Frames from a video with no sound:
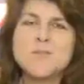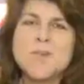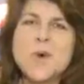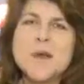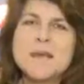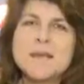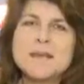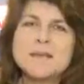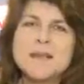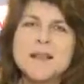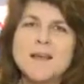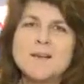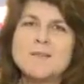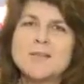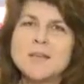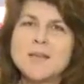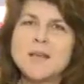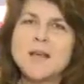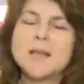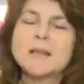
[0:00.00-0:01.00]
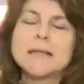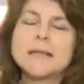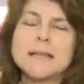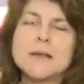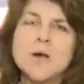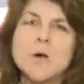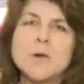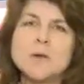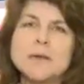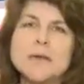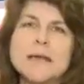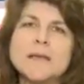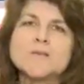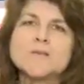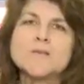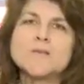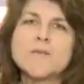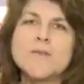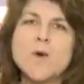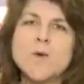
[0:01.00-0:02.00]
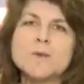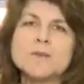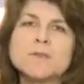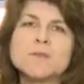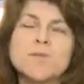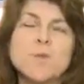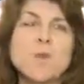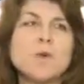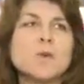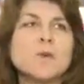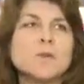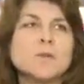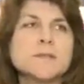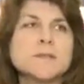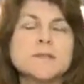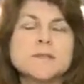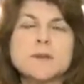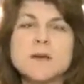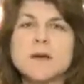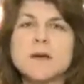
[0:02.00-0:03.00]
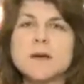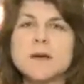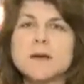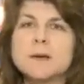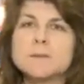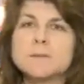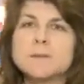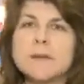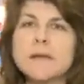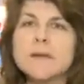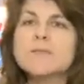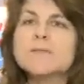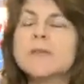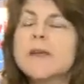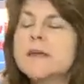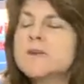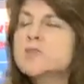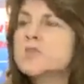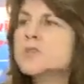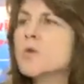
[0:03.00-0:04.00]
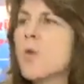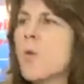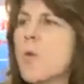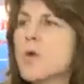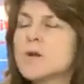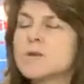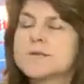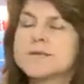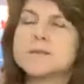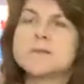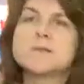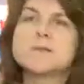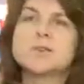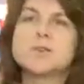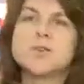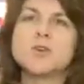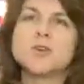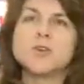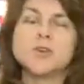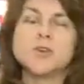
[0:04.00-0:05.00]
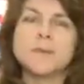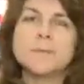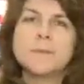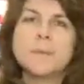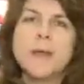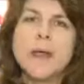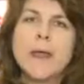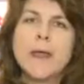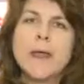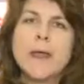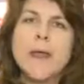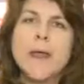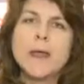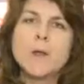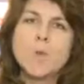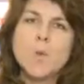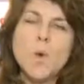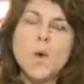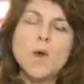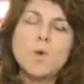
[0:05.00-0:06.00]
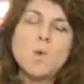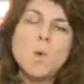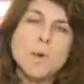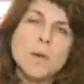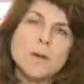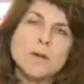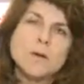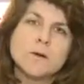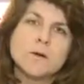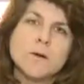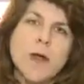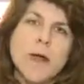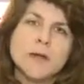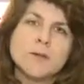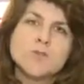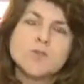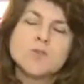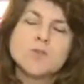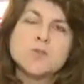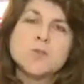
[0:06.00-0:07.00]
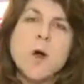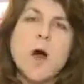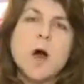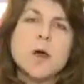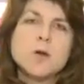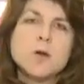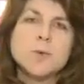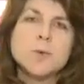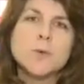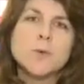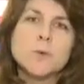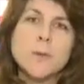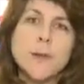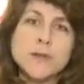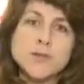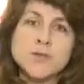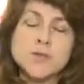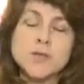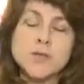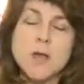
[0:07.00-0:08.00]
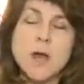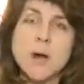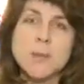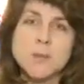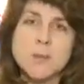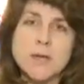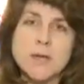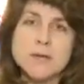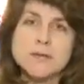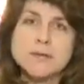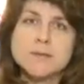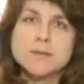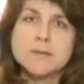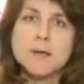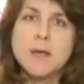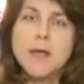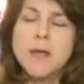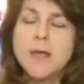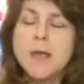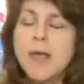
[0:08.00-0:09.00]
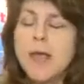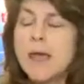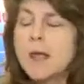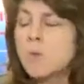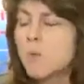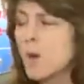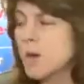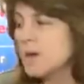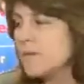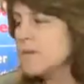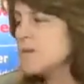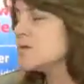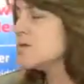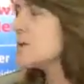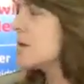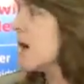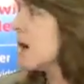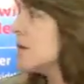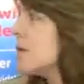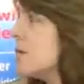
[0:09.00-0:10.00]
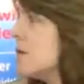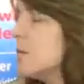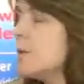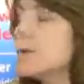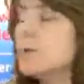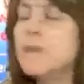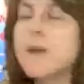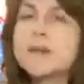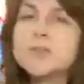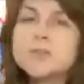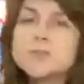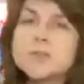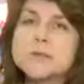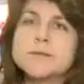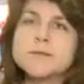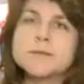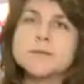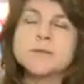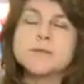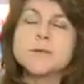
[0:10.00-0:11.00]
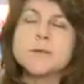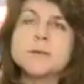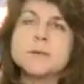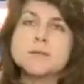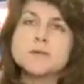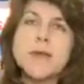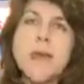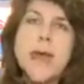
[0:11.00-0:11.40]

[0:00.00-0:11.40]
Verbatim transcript: 2011 CLEO Laser Focus World um, Innovation Awards this year had one winner and two honorable mention companies. And one of those honorable mentions is